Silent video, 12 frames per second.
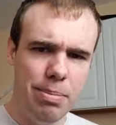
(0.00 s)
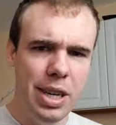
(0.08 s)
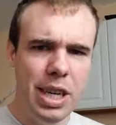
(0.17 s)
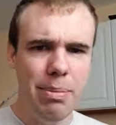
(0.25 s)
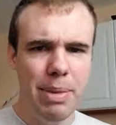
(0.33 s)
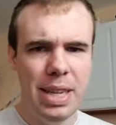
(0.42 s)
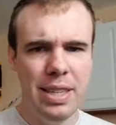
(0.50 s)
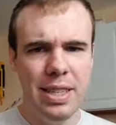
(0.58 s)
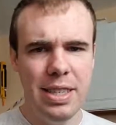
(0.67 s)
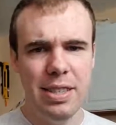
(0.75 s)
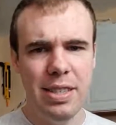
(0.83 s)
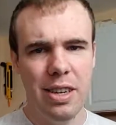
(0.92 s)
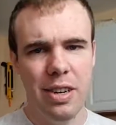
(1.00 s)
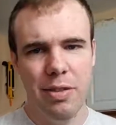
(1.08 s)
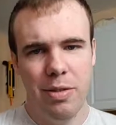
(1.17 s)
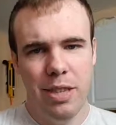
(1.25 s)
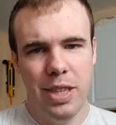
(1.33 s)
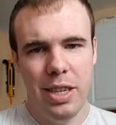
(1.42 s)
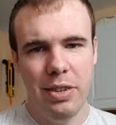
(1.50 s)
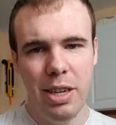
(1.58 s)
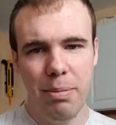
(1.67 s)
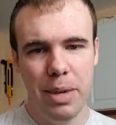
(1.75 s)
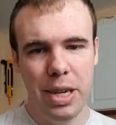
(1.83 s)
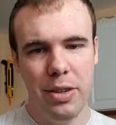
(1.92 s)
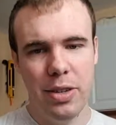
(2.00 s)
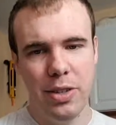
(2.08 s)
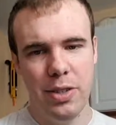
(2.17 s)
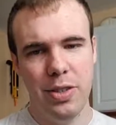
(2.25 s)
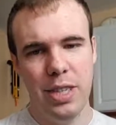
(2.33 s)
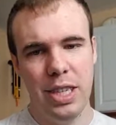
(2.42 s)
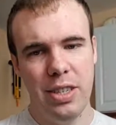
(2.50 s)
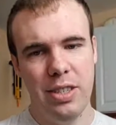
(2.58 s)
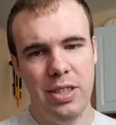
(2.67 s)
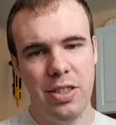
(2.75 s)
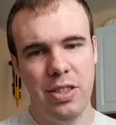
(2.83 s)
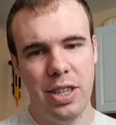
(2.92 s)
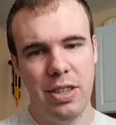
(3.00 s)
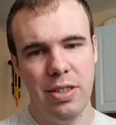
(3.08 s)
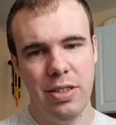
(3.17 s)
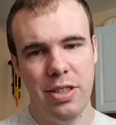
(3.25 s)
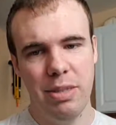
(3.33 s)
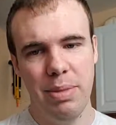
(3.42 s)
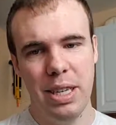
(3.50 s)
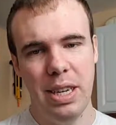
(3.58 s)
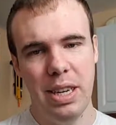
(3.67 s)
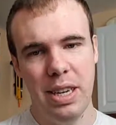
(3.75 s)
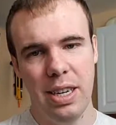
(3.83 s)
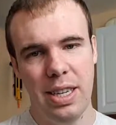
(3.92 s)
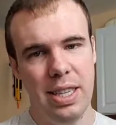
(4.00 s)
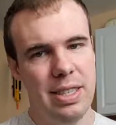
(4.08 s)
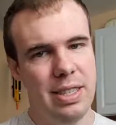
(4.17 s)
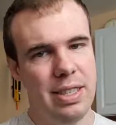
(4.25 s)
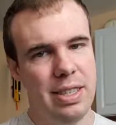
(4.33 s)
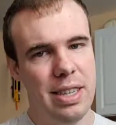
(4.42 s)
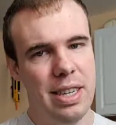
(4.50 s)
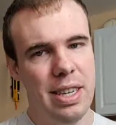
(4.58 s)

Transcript: praying mantids aren't really great biocontrol agents in general, to be honest.